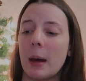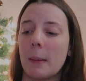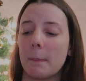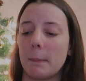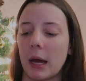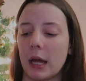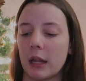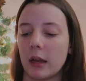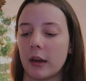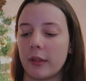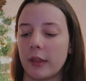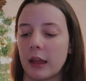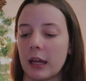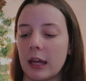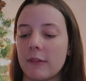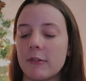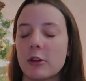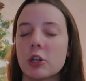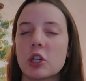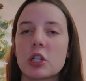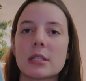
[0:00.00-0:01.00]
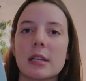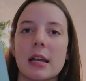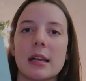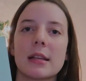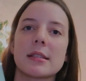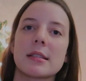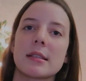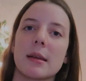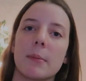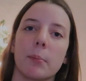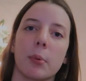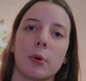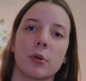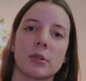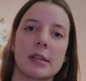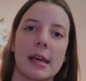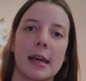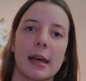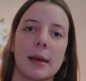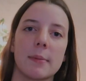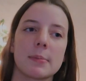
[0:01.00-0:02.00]
but they give you just like simple
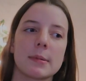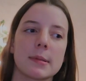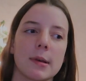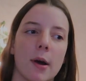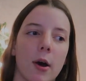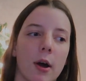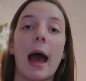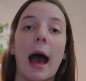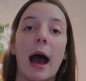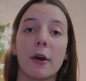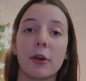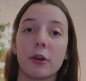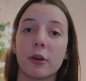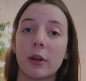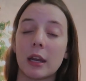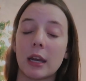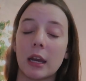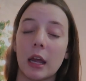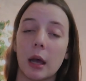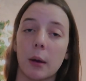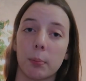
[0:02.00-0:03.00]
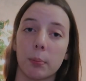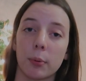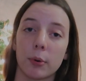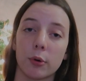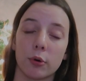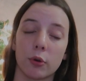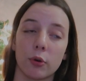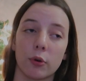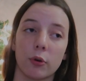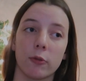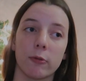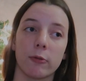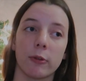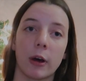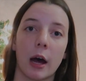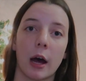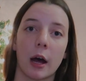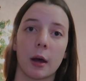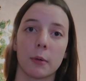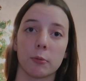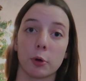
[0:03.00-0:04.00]
tips on how you can improve
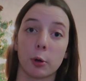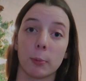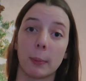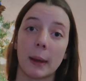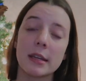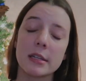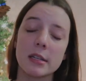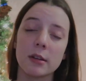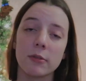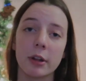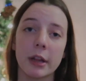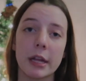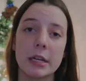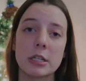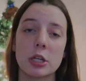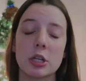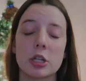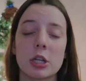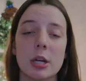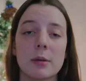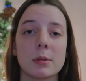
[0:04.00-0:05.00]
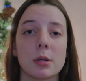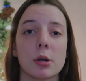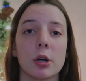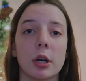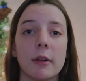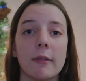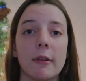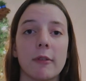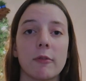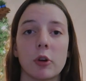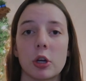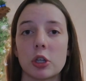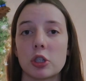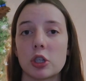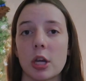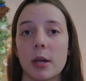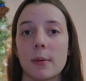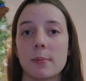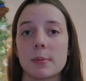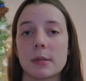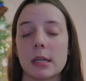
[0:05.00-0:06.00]
romantic relationships or even
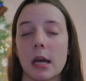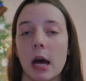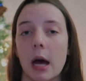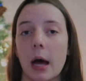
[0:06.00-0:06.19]
friendships.